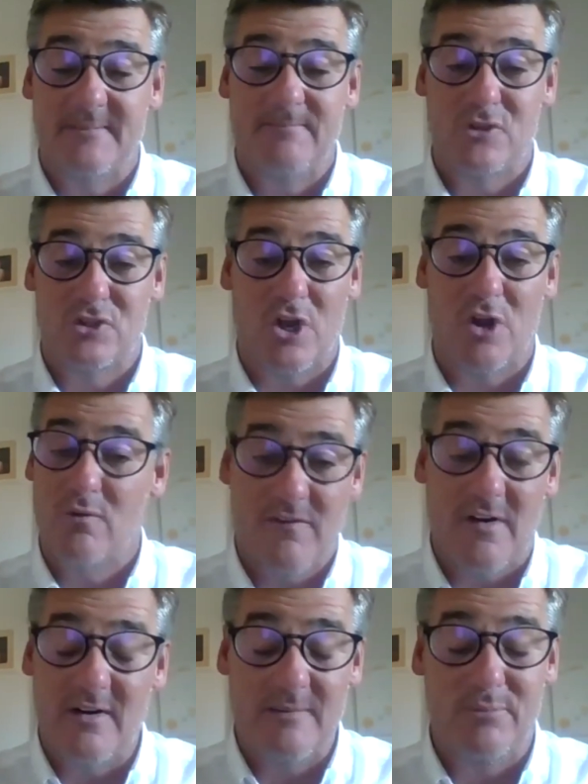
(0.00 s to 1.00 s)
So
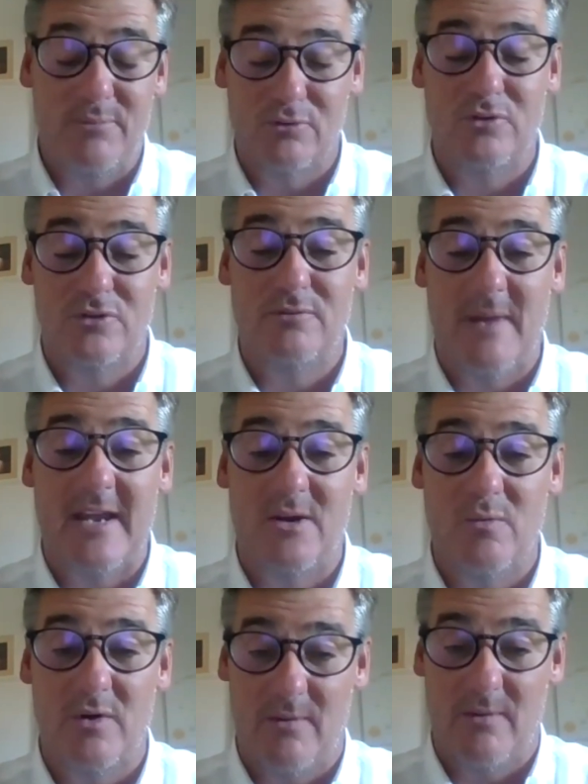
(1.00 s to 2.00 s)
very important to make a
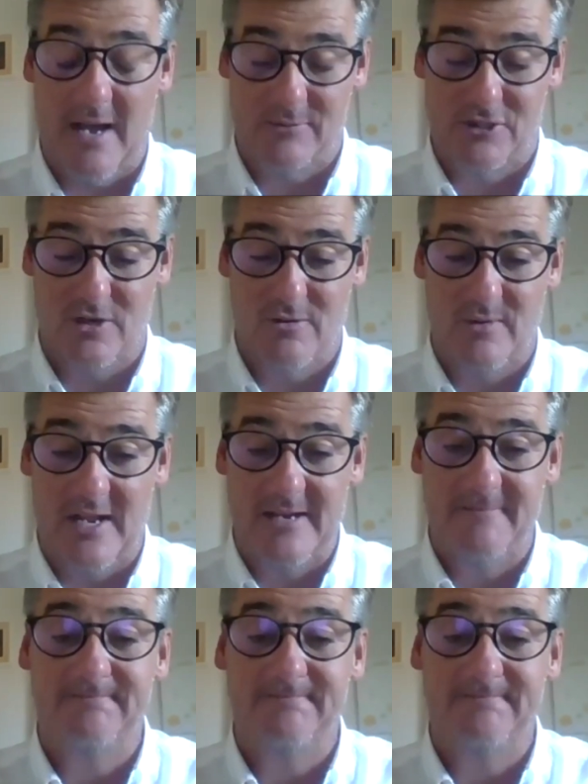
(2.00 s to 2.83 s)
will, absolutely.